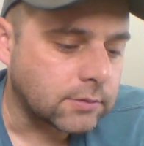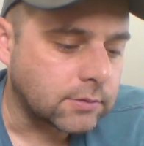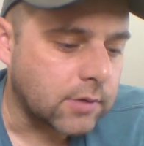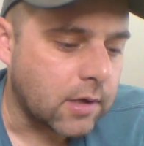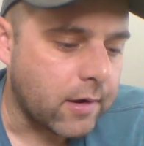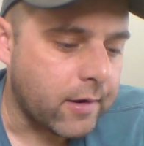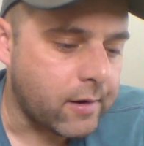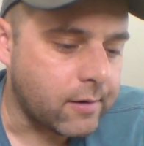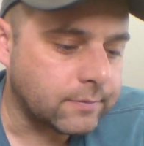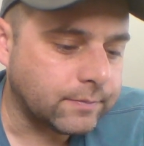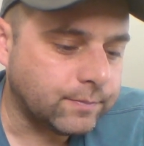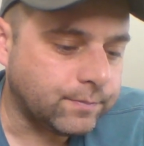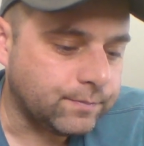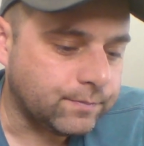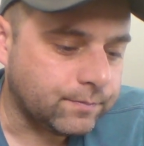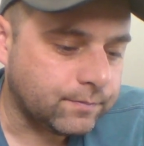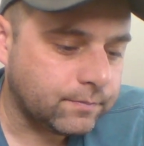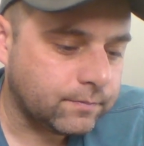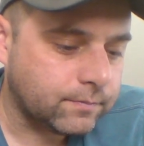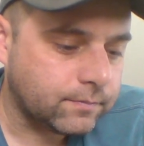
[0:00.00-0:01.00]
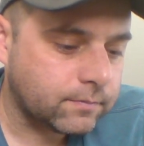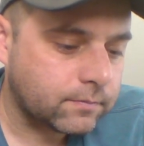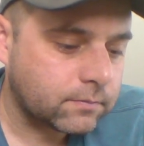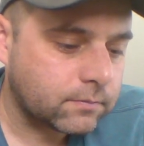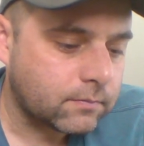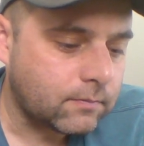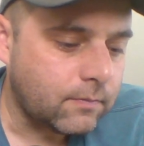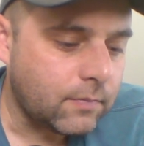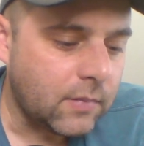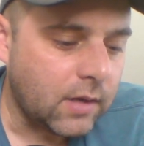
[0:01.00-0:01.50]
Um,
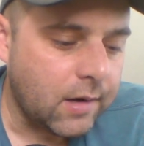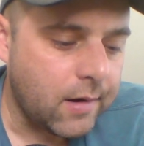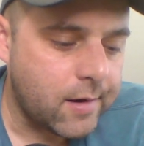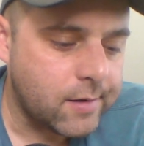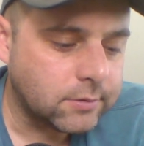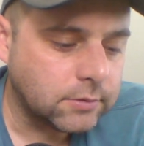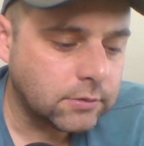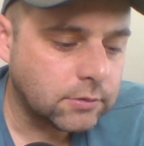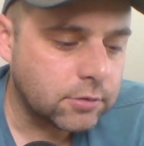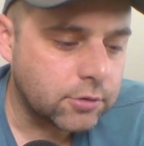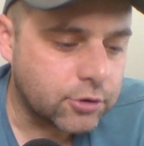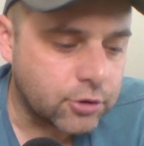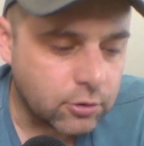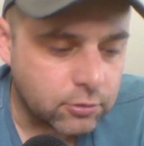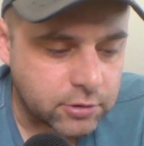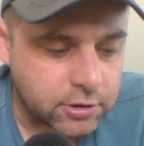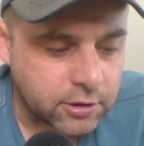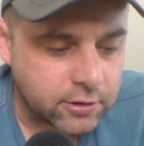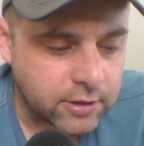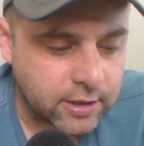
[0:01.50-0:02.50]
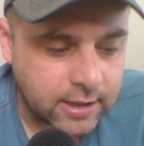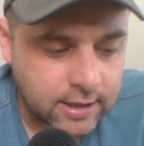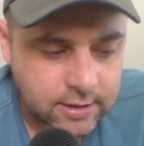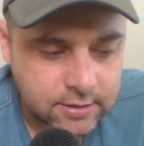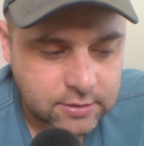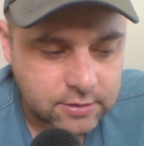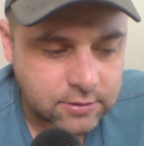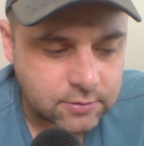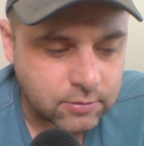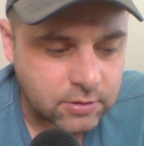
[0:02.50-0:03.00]
Joe Dirt
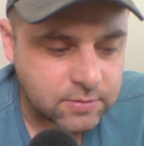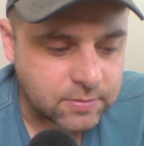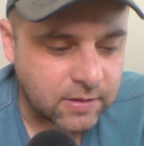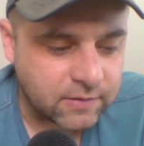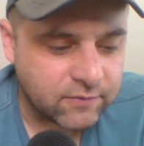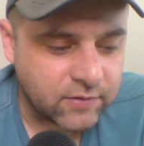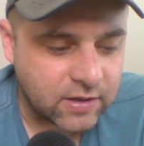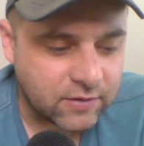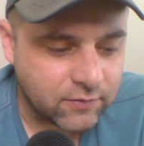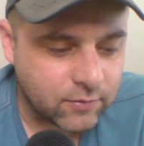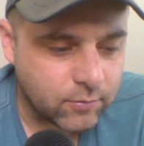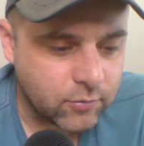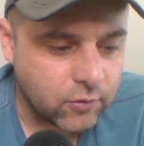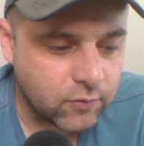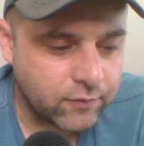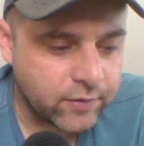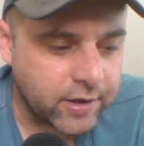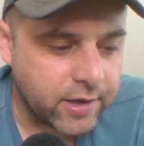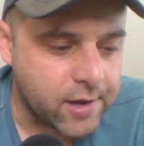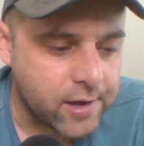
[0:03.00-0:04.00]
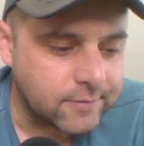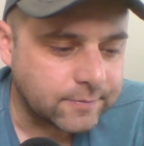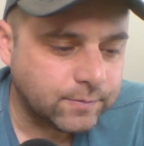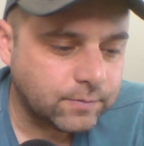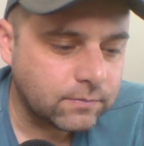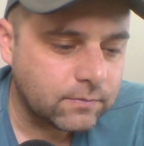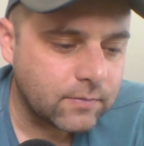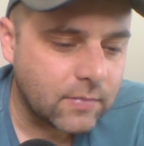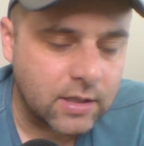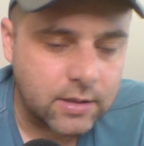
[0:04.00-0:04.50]
asks, what's my favorite movie?
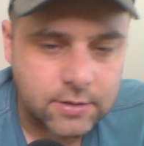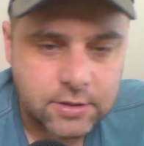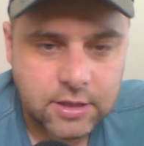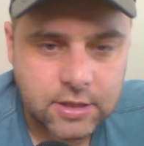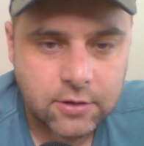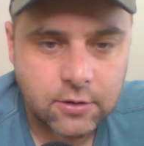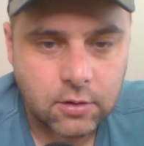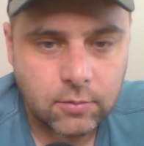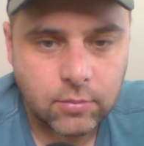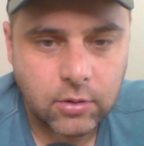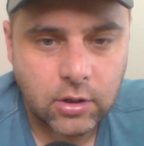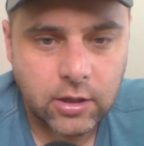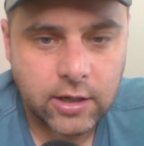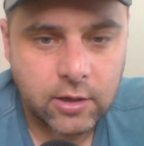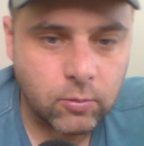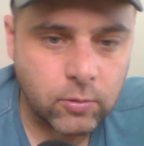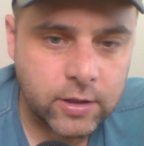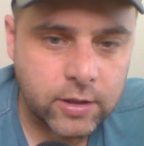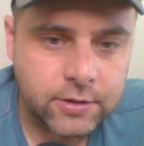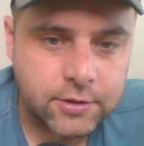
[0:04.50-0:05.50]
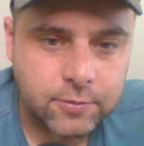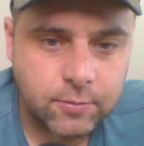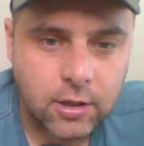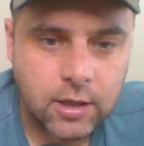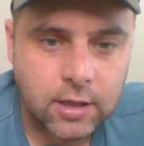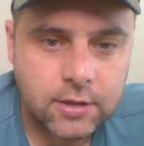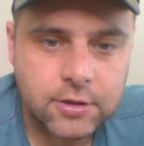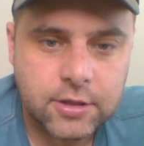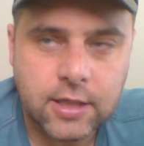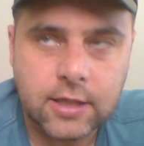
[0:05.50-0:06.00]
It's either The Blair Witch
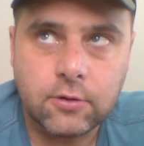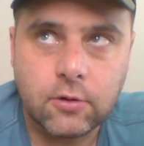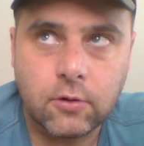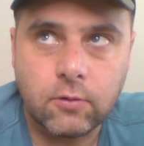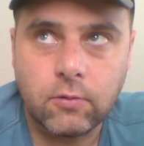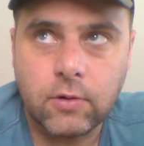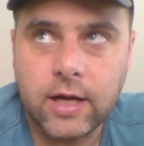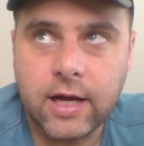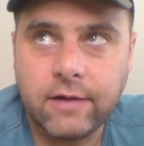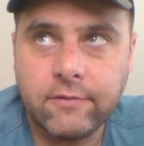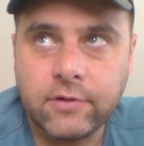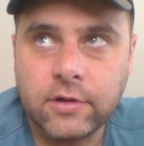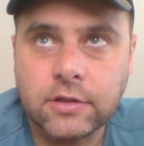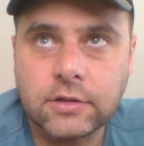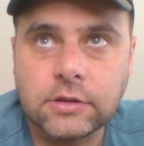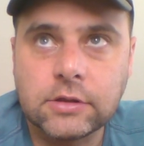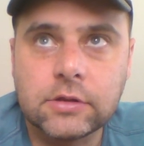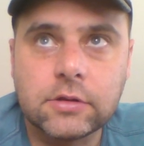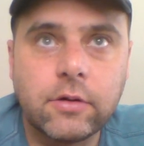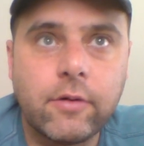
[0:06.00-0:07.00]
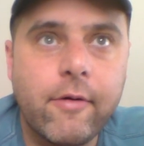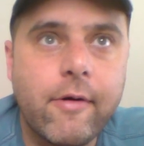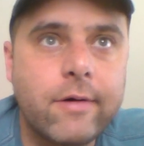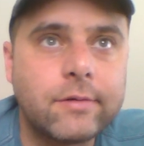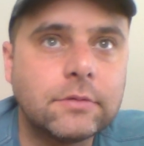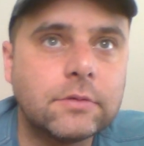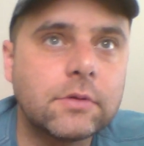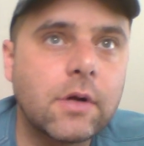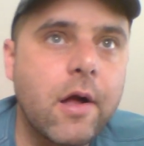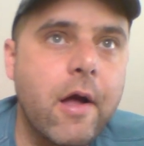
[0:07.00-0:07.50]
Project or Ravenous.
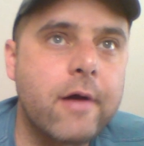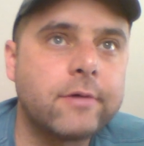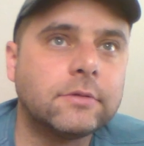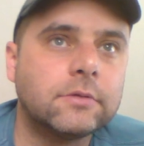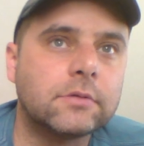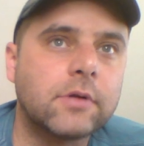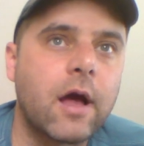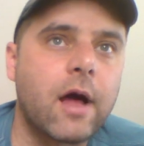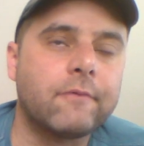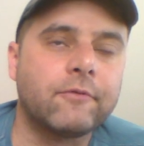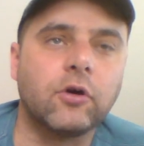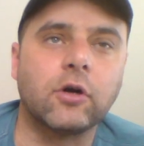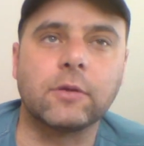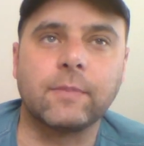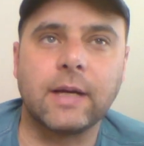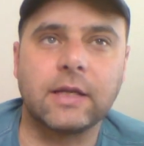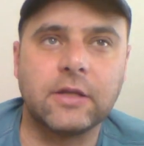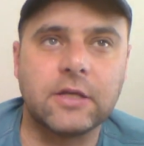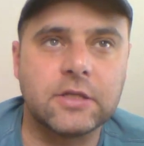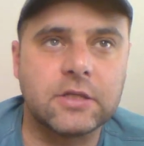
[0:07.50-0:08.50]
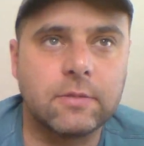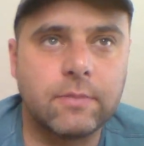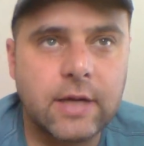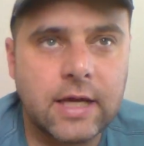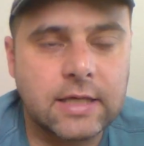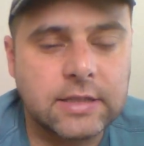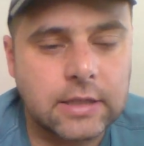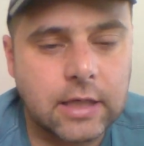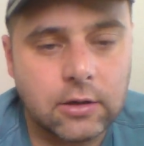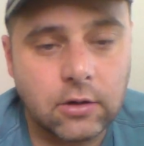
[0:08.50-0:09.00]
I've talked about these in the
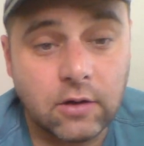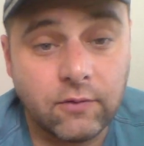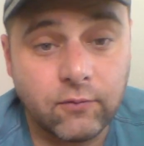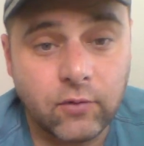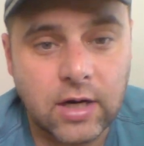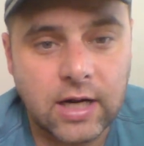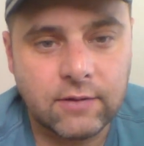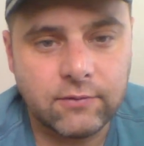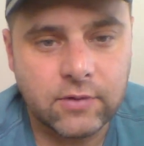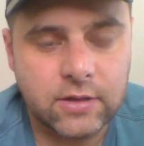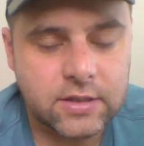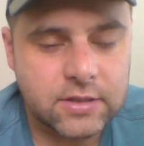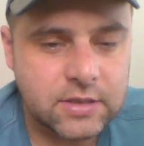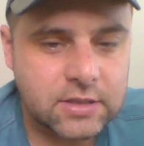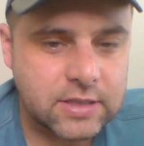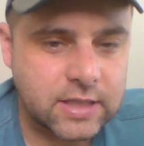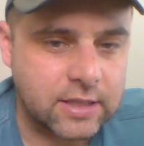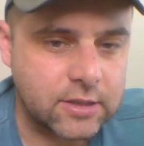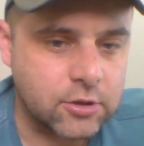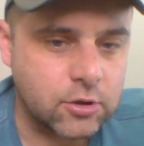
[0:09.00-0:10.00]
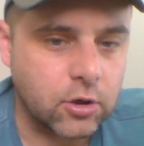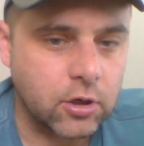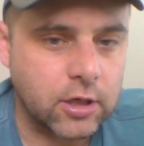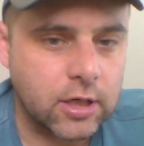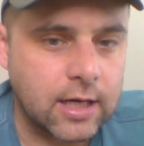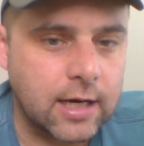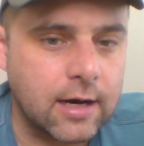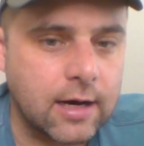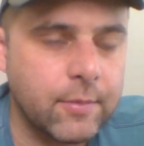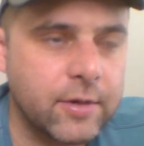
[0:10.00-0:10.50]
past. I love Ravenous. It's like a dark
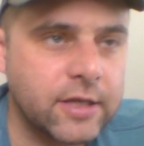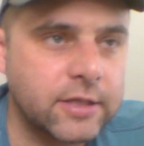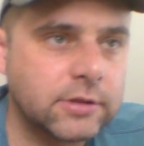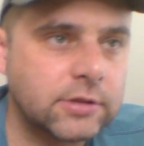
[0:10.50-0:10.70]
comedy.